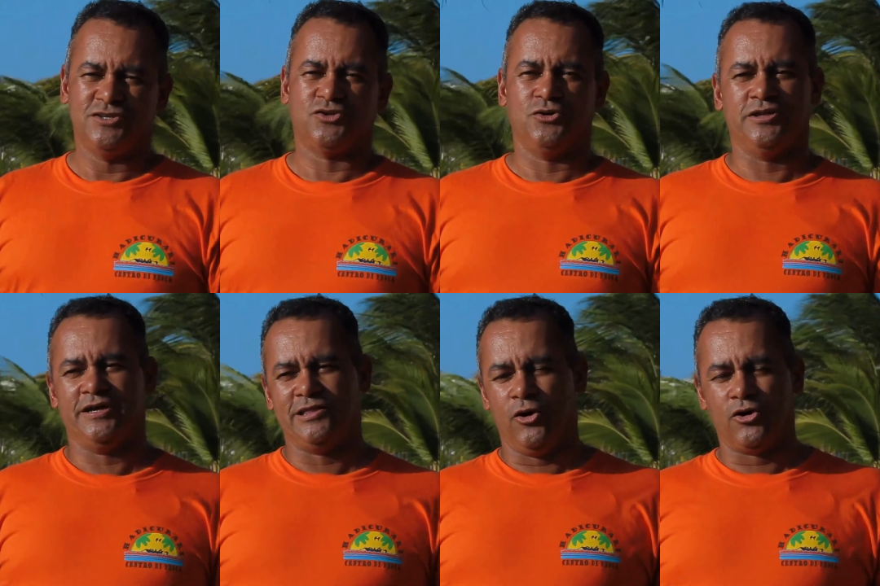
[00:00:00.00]
so
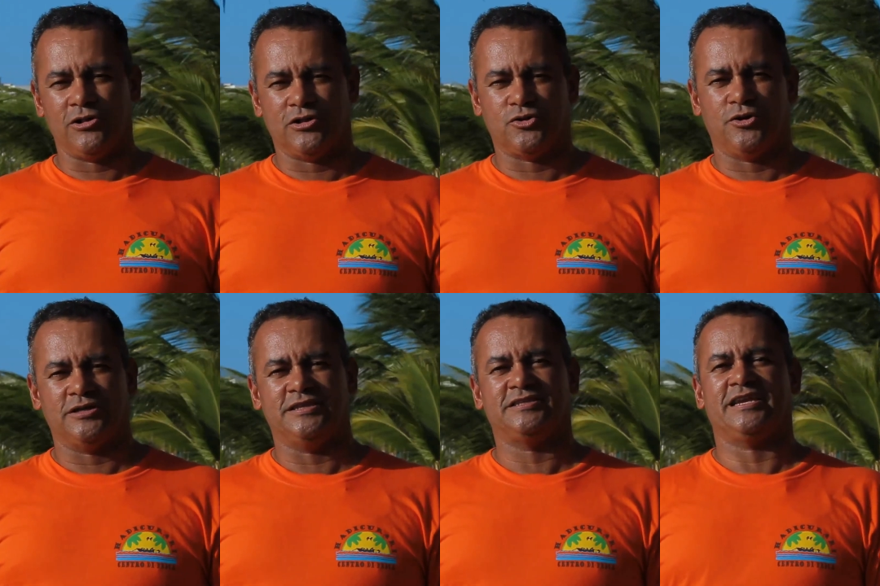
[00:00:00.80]
the local
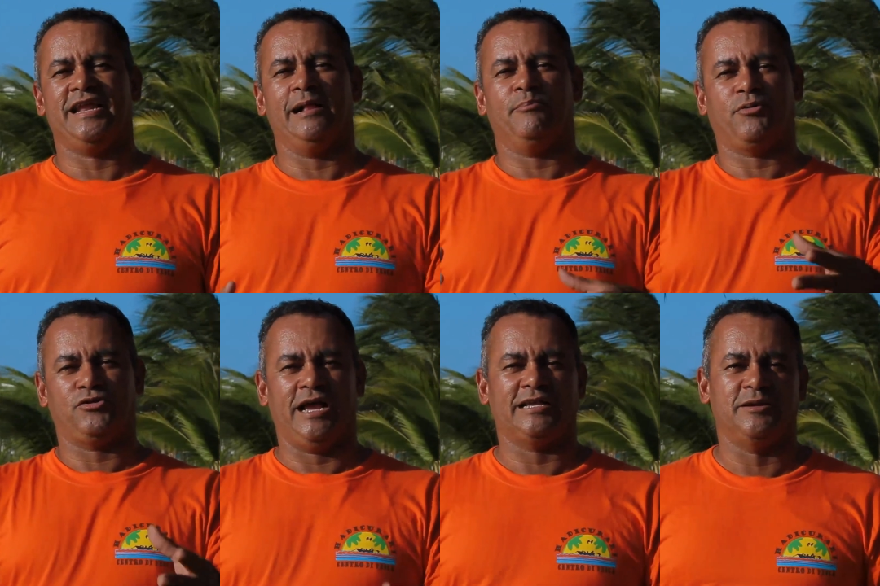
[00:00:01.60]
authorities can help
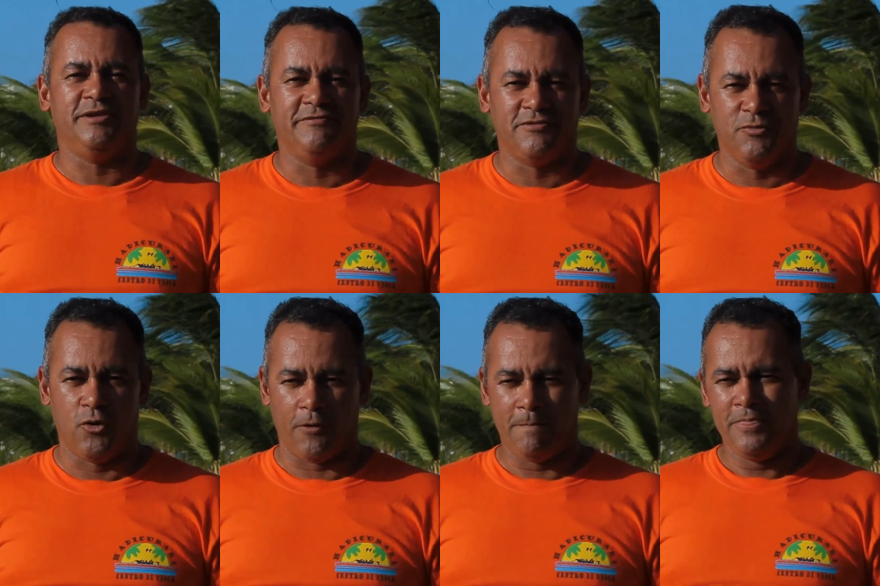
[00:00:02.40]
protect them even
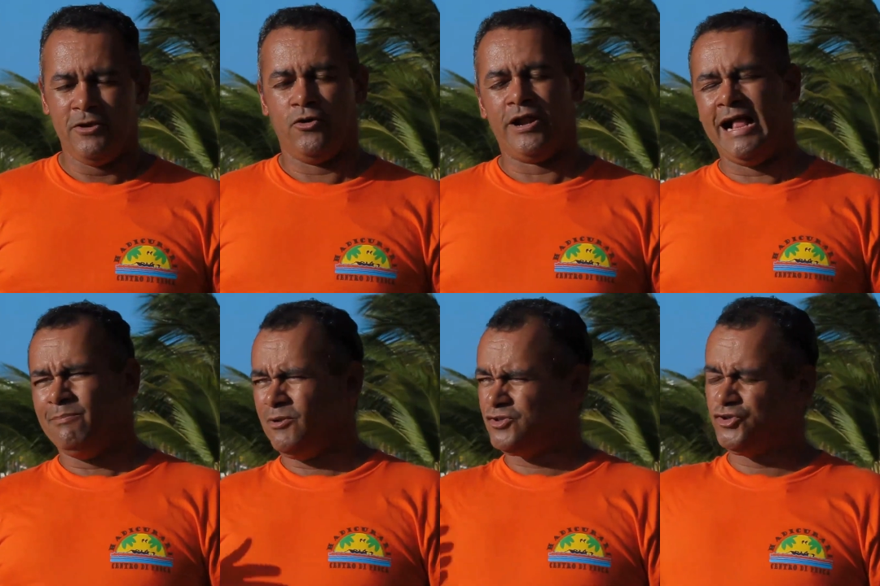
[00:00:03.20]
more. Or
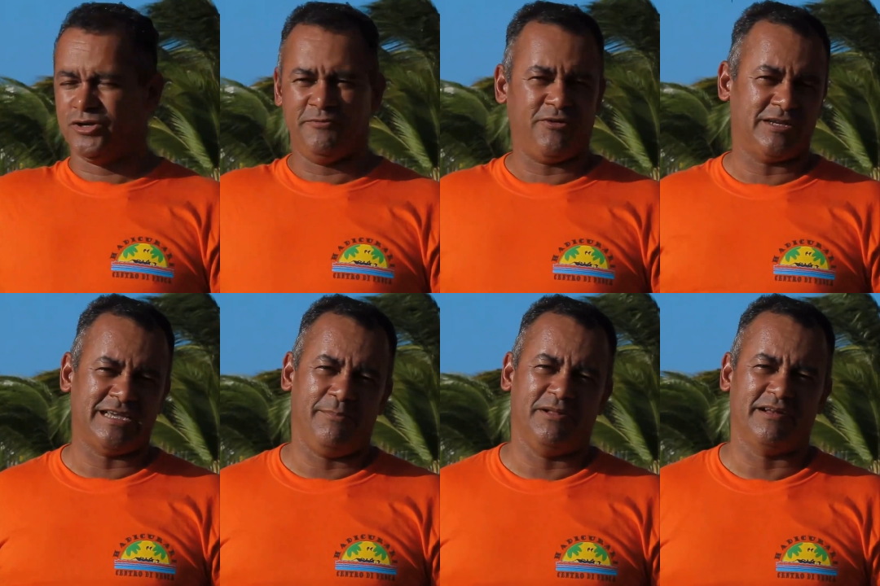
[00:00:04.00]
help us during, for
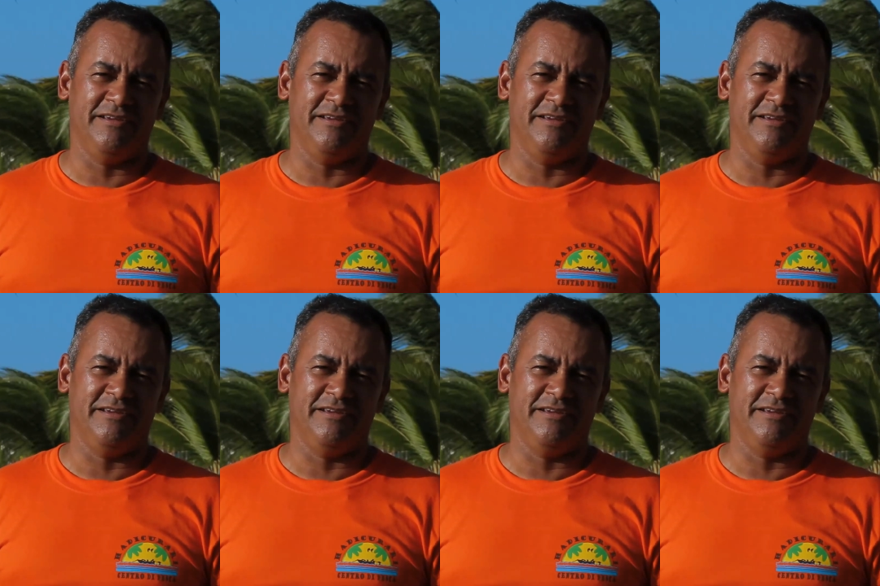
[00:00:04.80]
example,